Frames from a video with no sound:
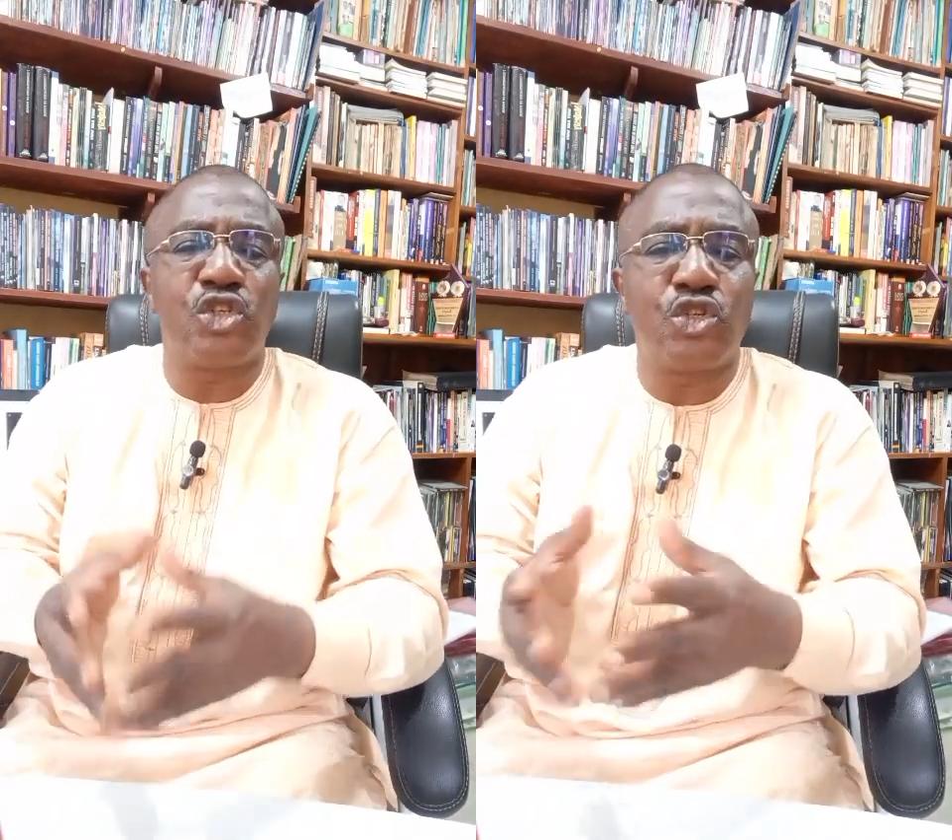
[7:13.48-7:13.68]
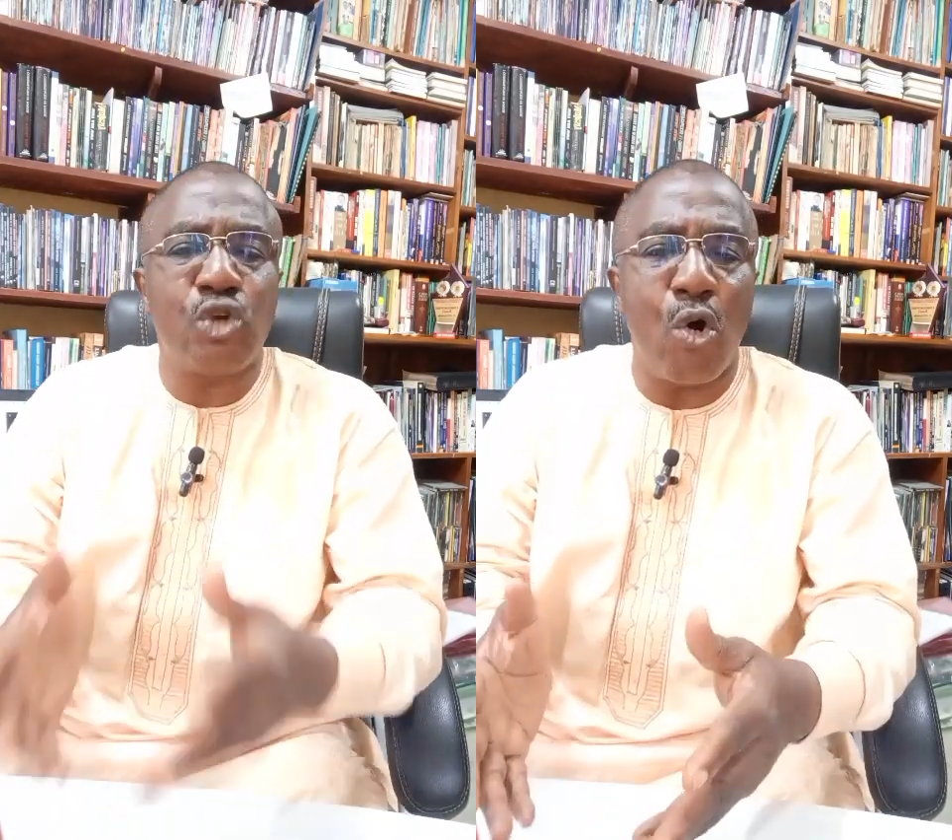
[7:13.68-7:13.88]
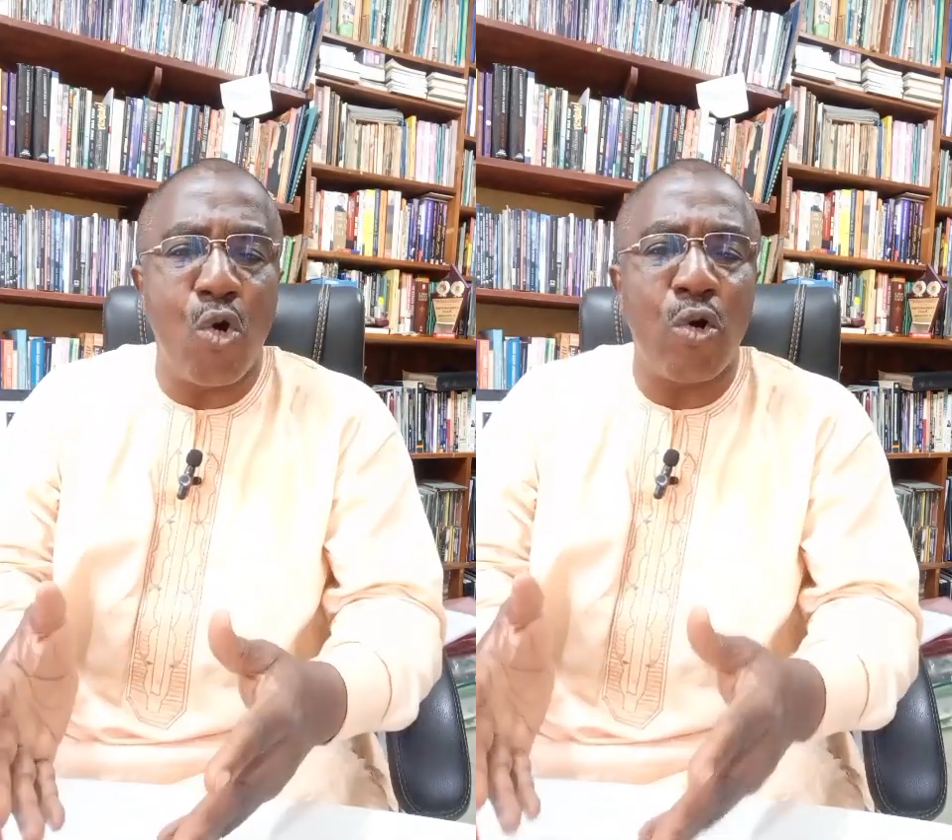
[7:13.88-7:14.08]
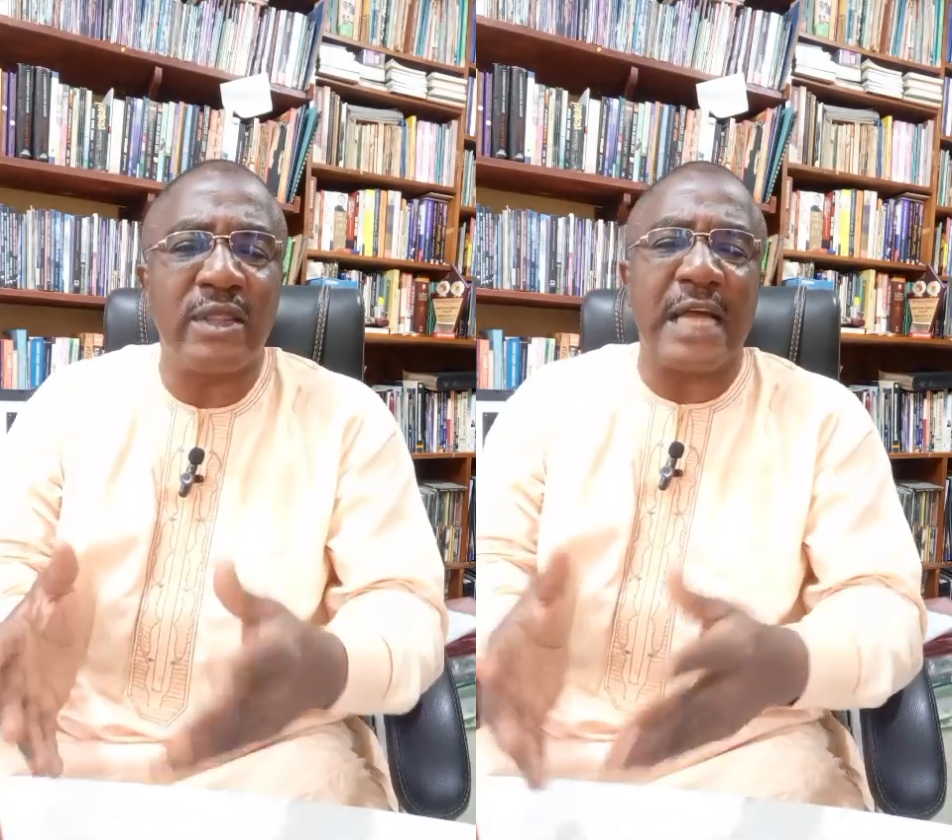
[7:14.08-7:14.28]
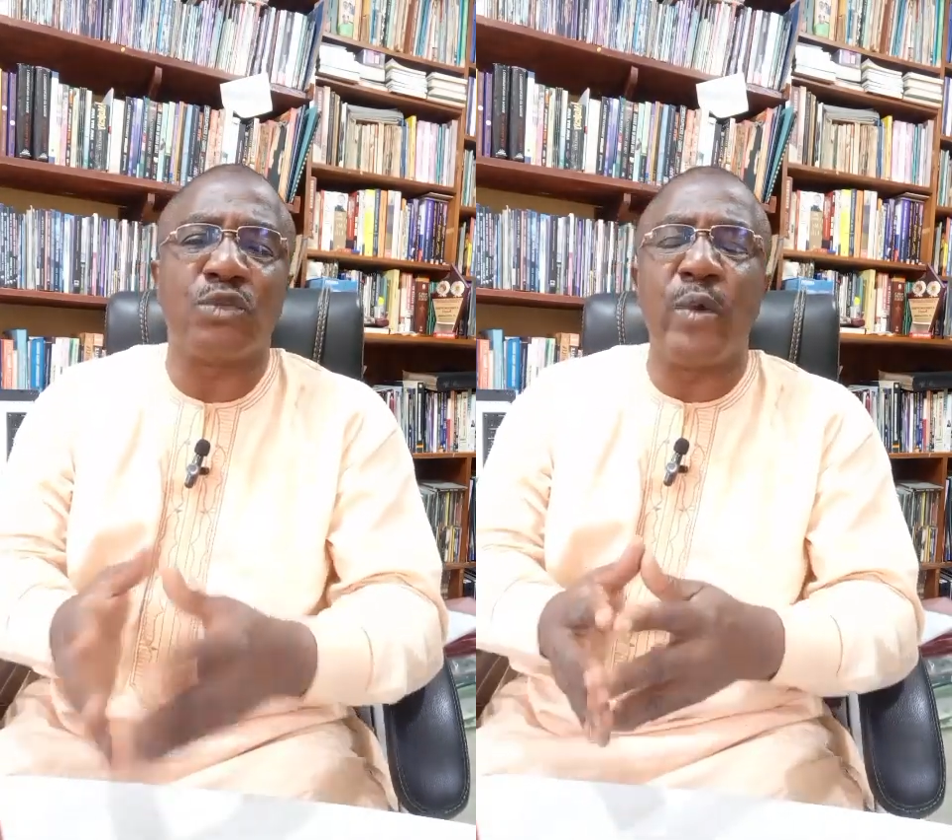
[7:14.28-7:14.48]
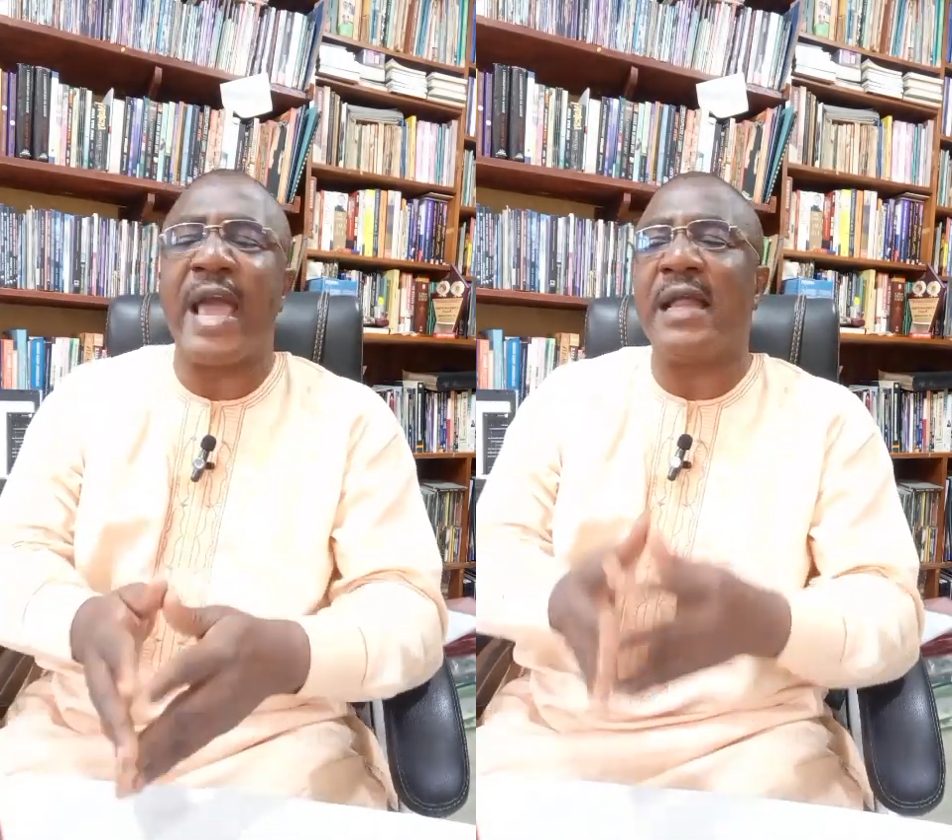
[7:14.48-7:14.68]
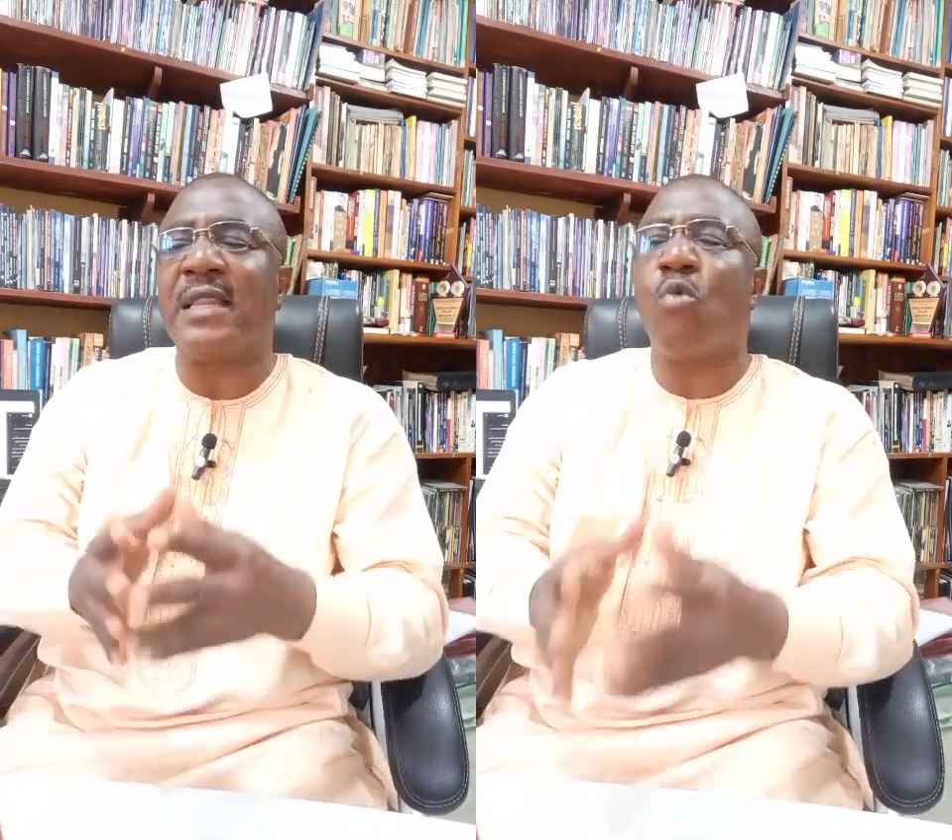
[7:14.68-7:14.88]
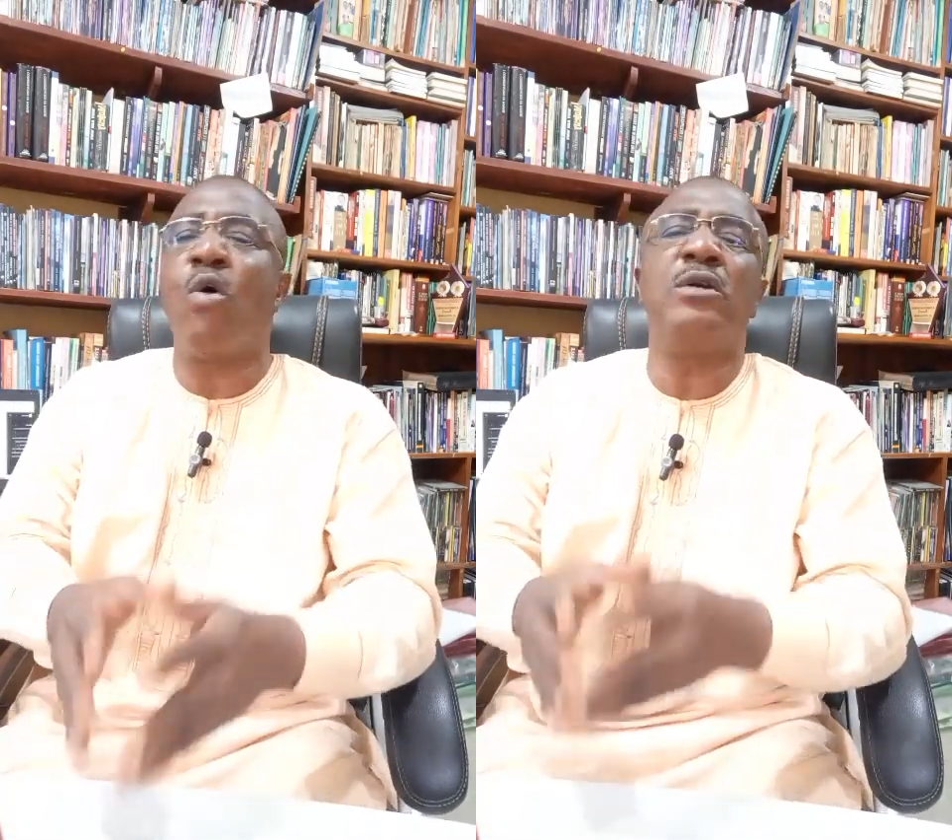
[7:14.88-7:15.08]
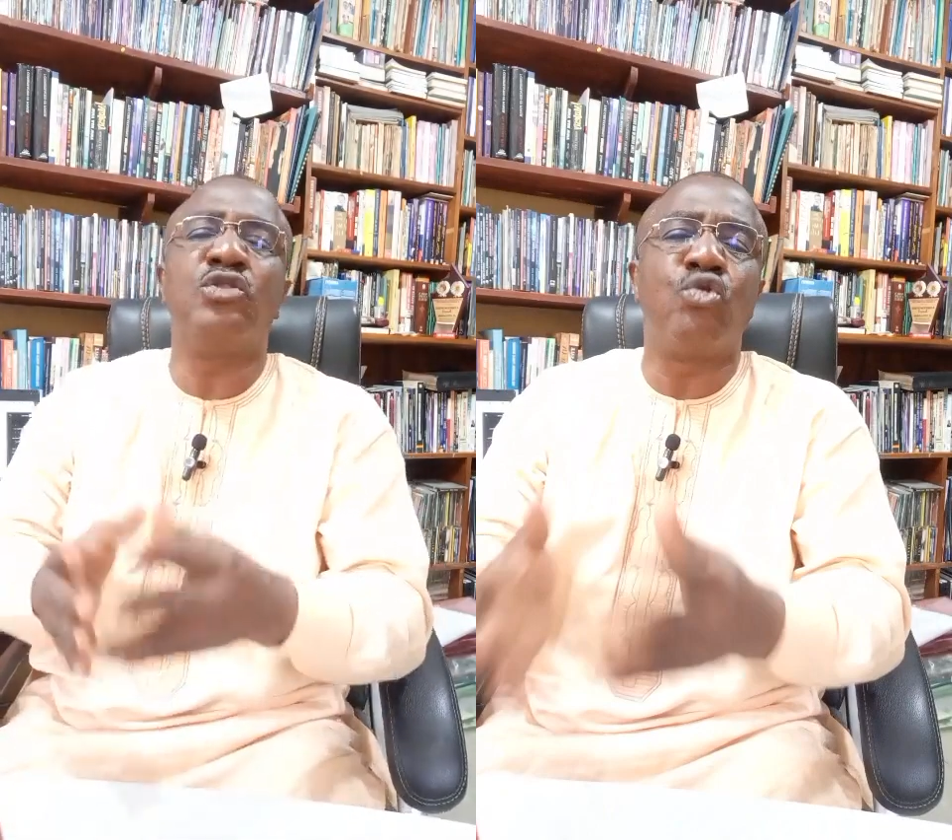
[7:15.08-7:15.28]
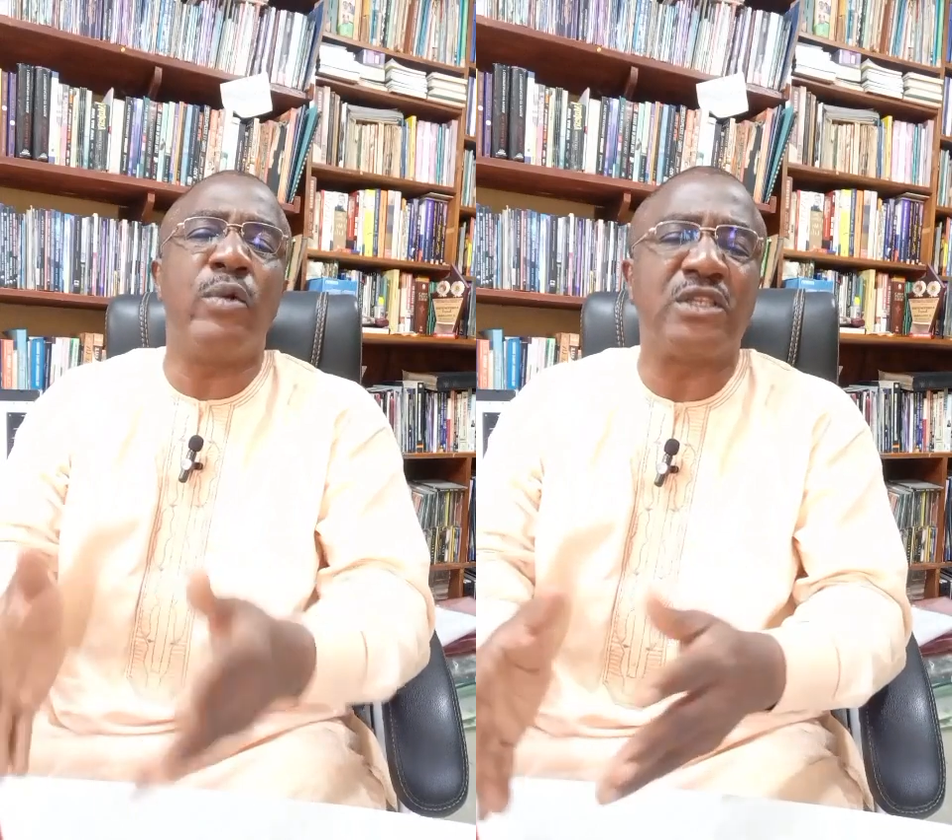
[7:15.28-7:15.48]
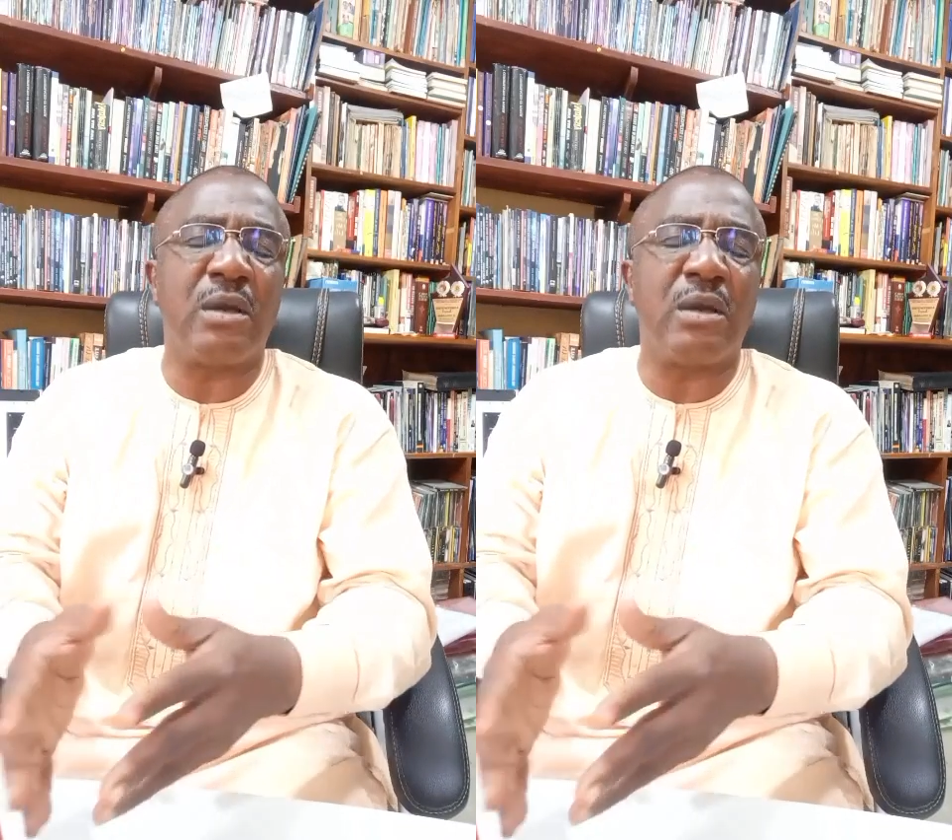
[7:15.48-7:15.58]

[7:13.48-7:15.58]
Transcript: show that we are the one doing